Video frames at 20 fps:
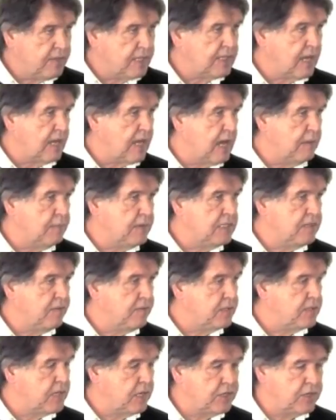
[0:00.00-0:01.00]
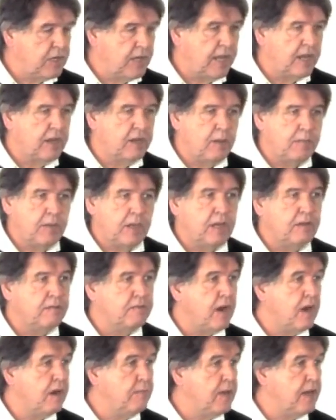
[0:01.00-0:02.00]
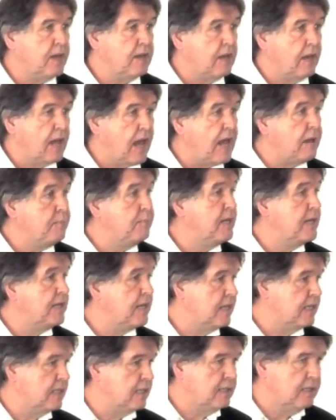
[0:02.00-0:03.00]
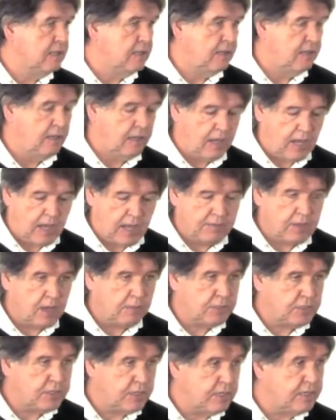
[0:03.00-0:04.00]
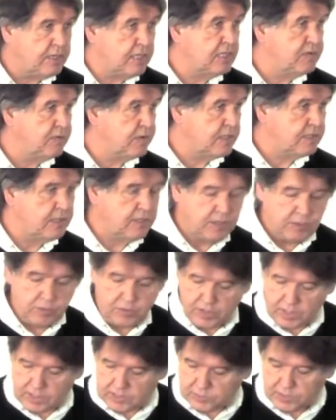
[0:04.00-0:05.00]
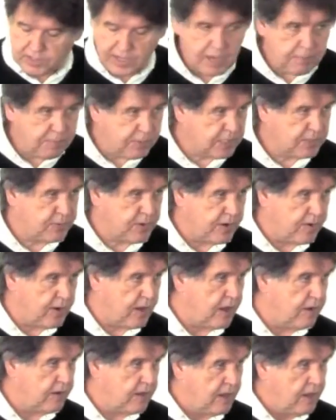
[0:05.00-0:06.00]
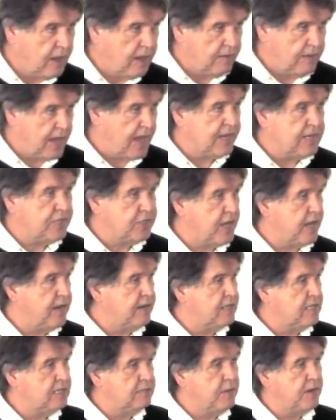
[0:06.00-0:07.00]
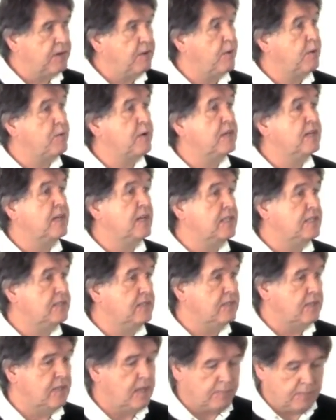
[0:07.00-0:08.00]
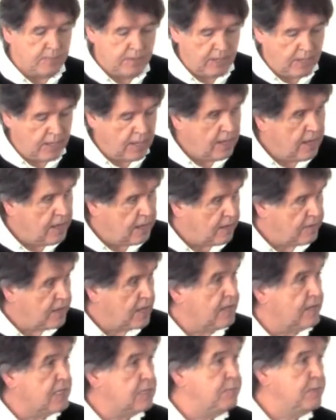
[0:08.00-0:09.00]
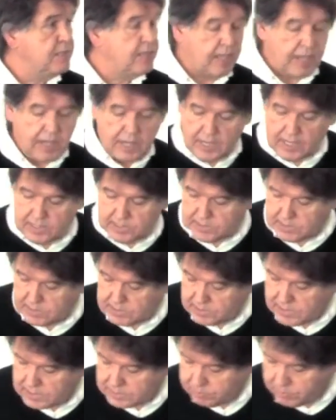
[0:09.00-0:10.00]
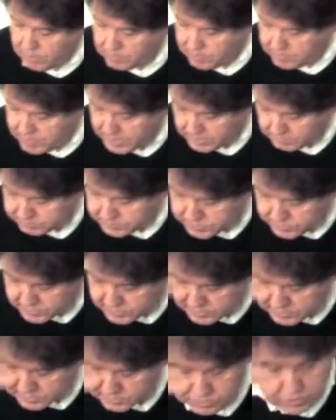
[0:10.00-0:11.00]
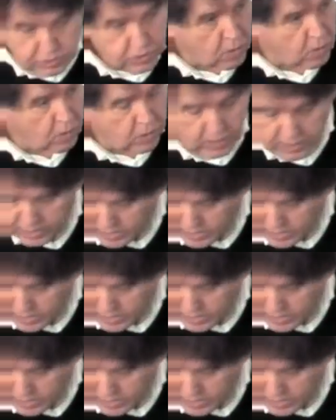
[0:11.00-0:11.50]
these alignments of social, economic, environmental, and political, and the opportunity is for us to do things. When the hippies were around, they had agendas, but no one wanted to listen to them. And I think in this particular instance, there's probably an opportunity to talk